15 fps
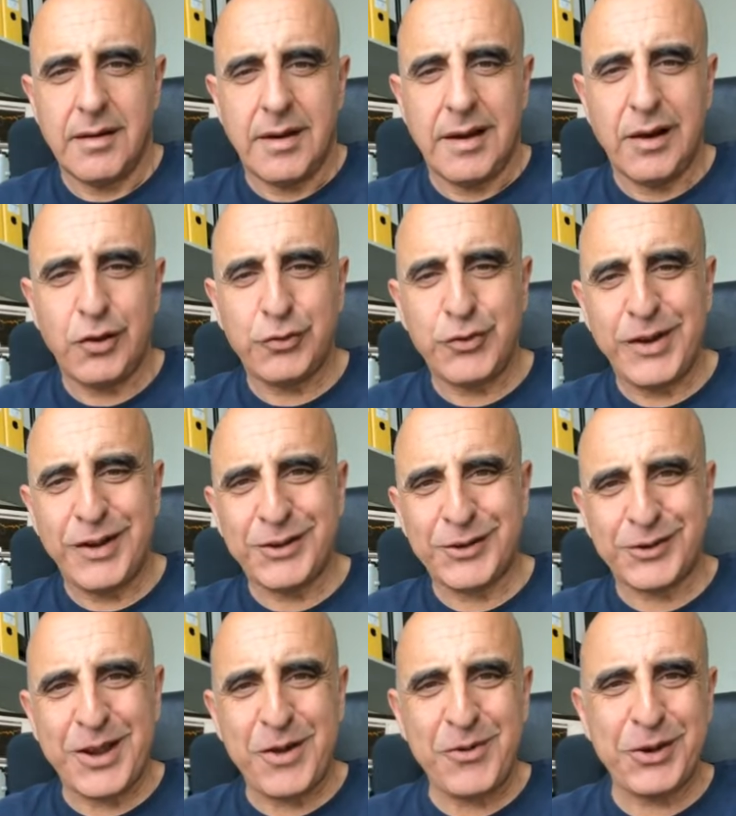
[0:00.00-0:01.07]
Hello traders,
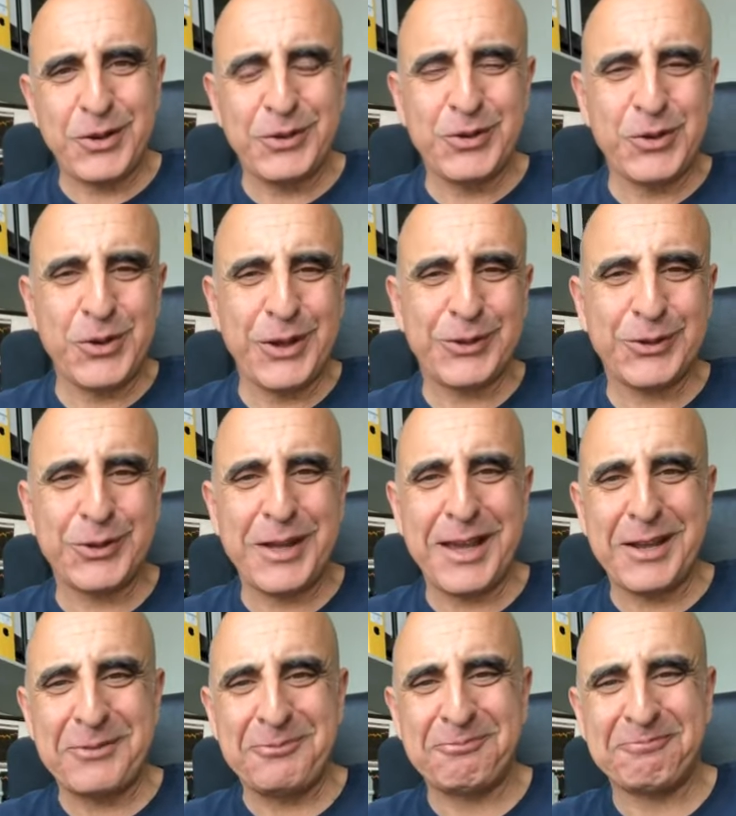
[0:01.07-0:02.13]
how are you doing today?